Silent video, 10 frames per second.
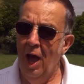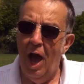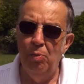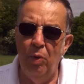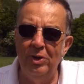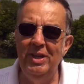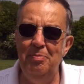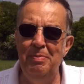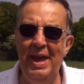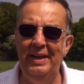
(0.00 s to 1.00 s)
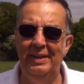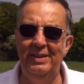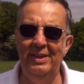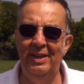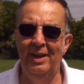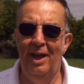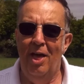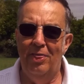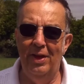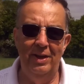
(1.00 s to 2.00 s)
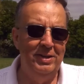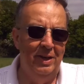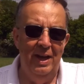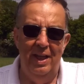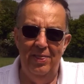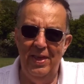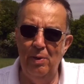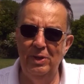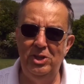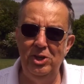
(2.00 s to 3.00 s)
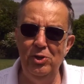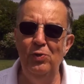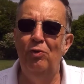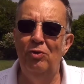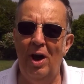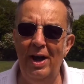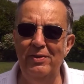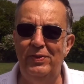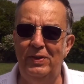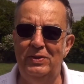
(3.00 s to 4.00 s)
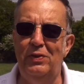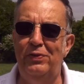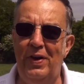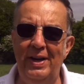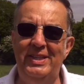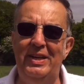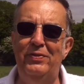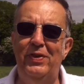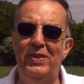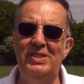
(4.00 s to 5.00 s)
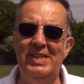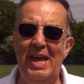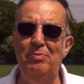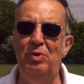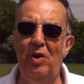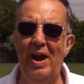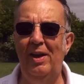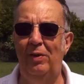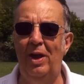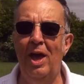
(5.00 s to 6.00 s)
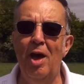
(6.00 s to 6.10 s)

and what it meant that there were two rivals fighting for the same crown.